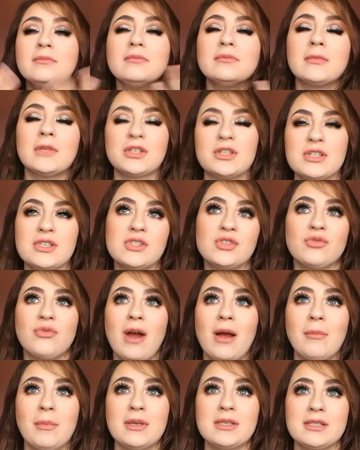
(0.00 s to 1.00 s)
and just
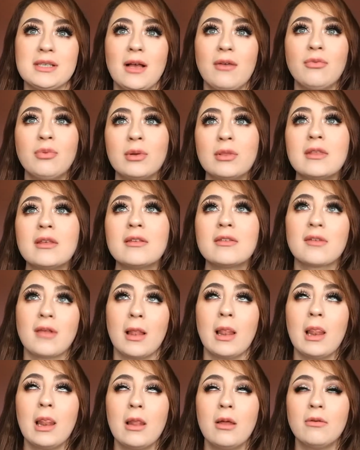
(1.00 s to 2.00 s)
surround myself with this
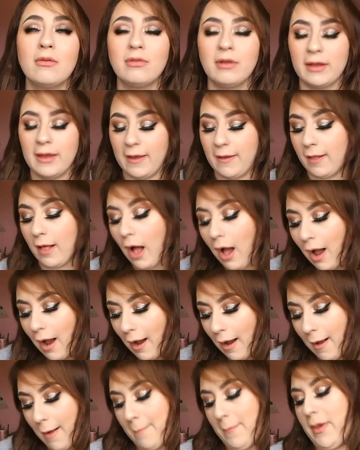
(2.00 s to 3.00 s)
lovely
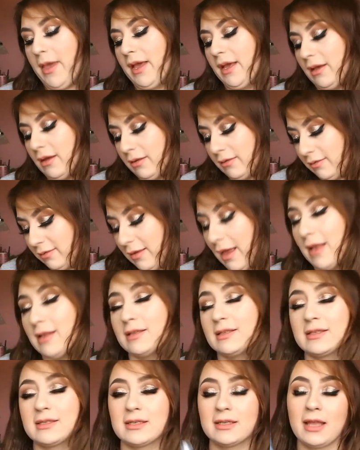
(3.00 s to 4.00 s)
calming scent.